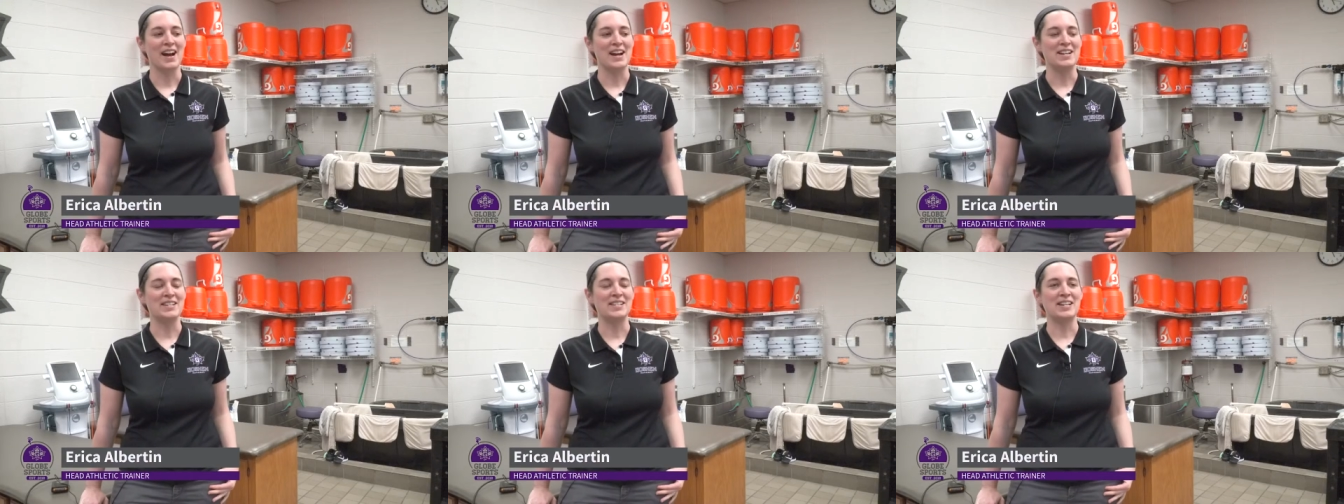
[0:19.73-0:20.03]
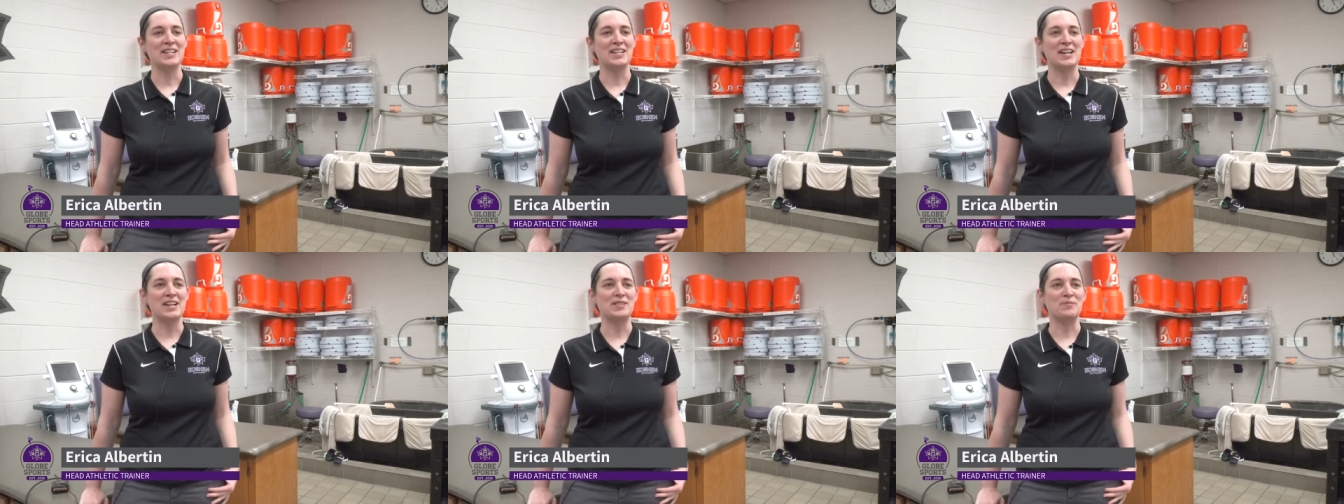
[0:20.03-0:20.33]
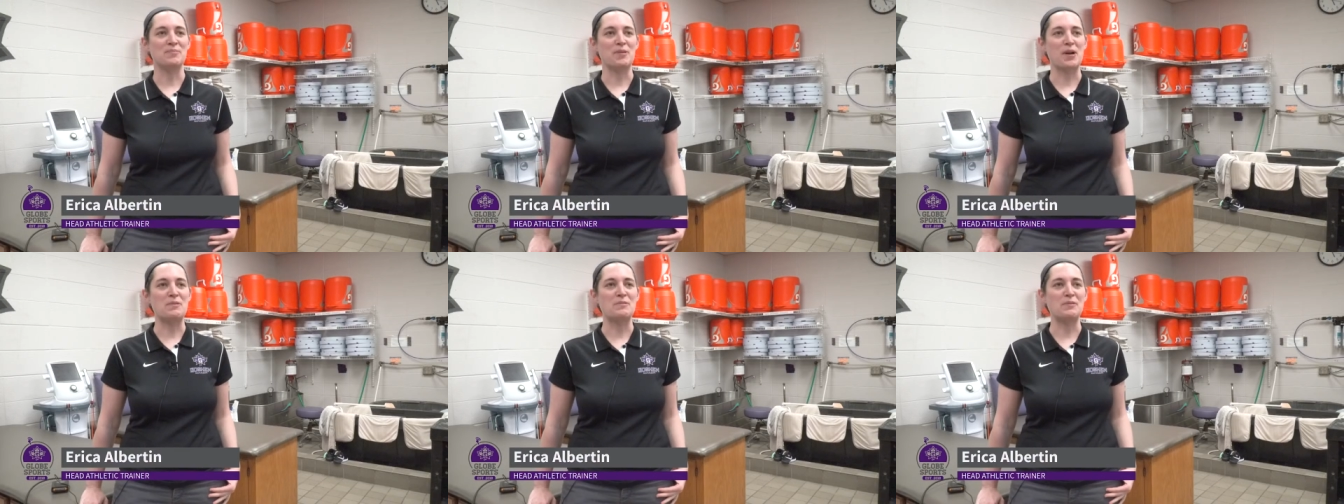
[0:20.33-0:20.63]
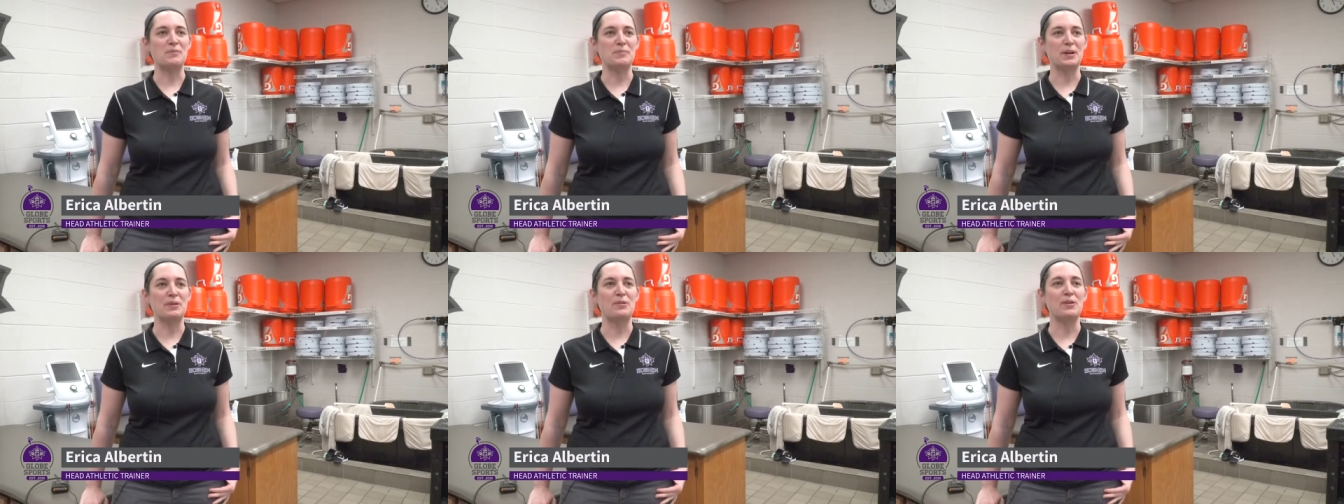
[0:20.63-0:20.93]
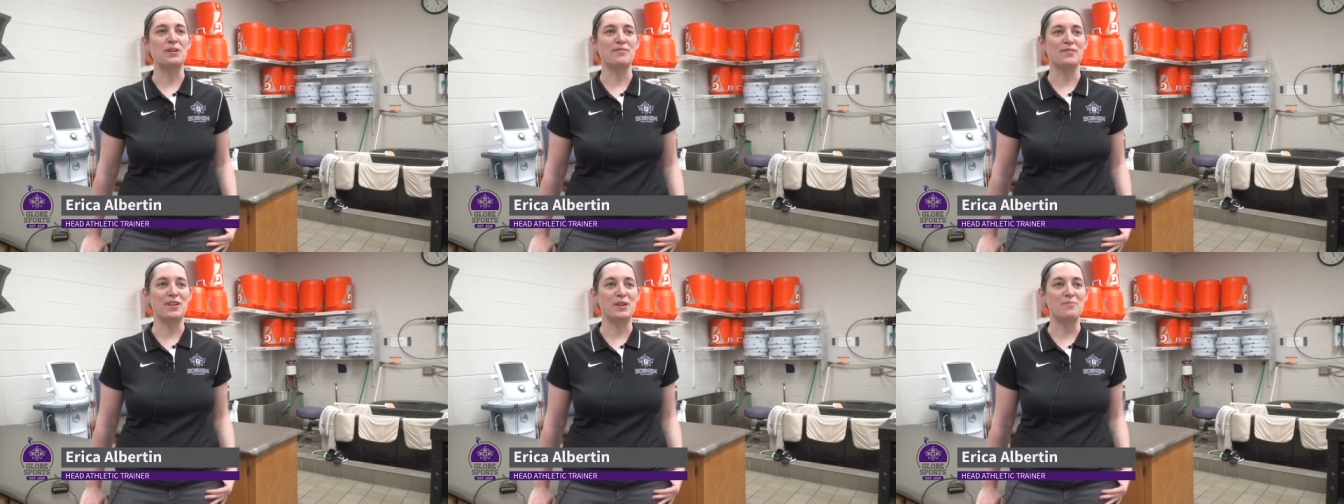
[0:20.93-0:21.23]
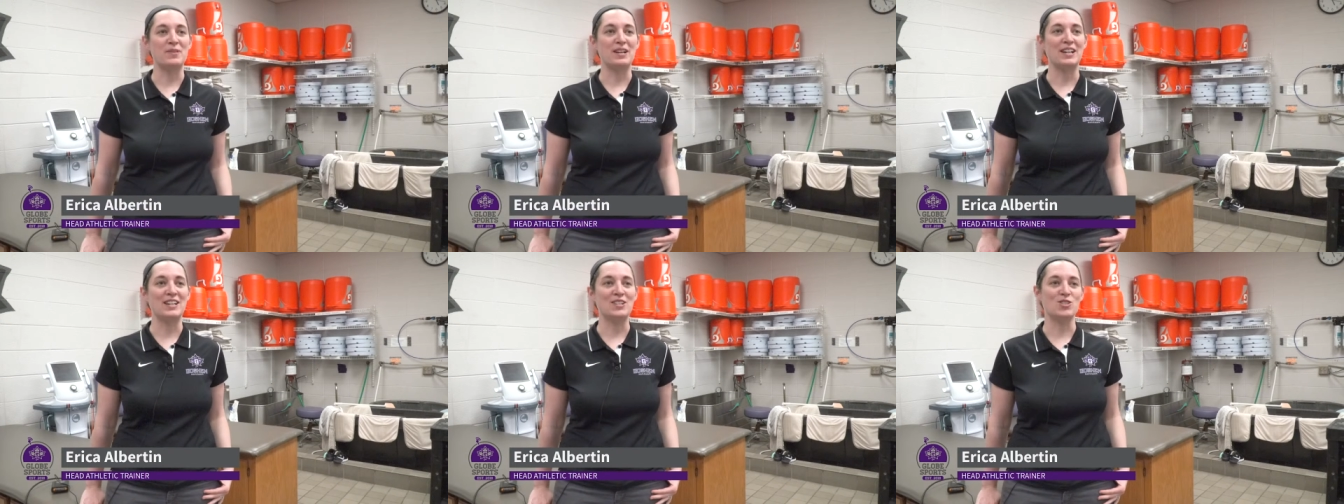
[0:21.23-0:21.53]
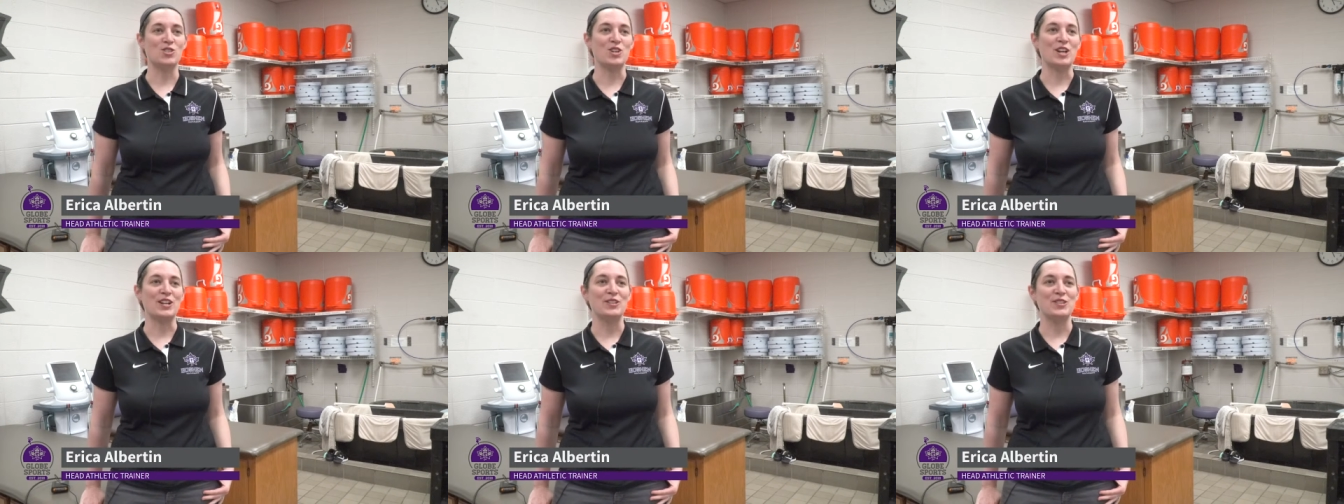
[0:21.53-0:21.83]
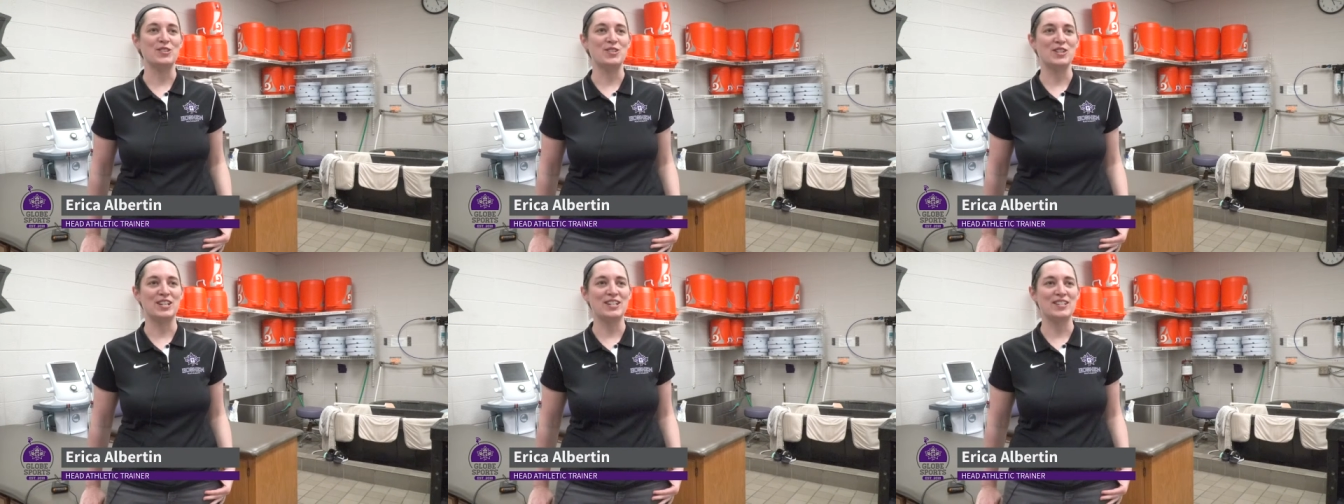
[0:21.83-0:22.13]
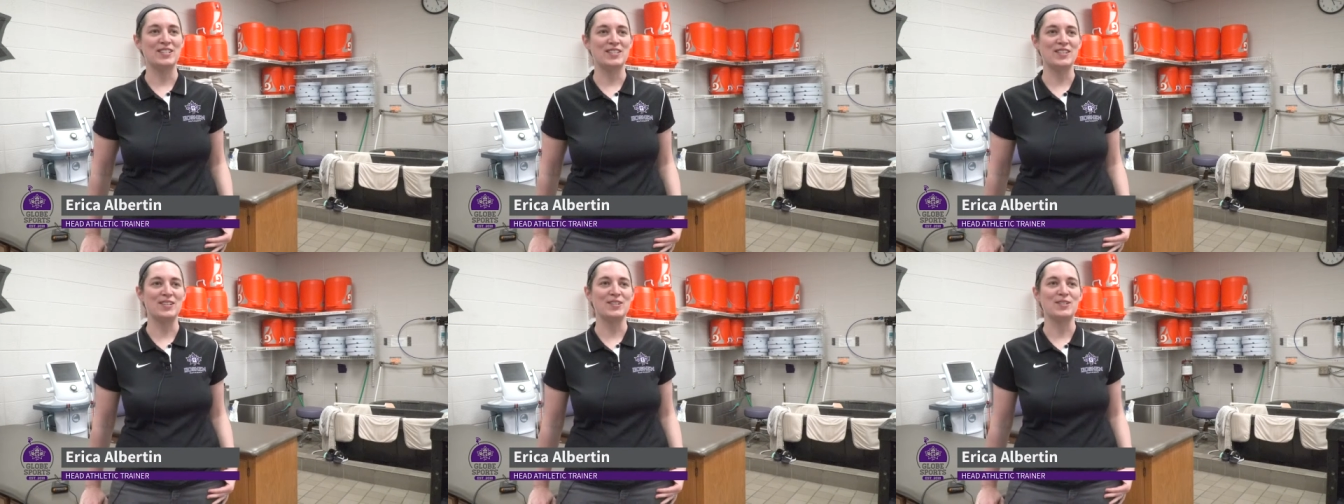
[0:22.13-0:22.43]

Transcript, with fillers: I'd say that's probably one of our biggest challenges.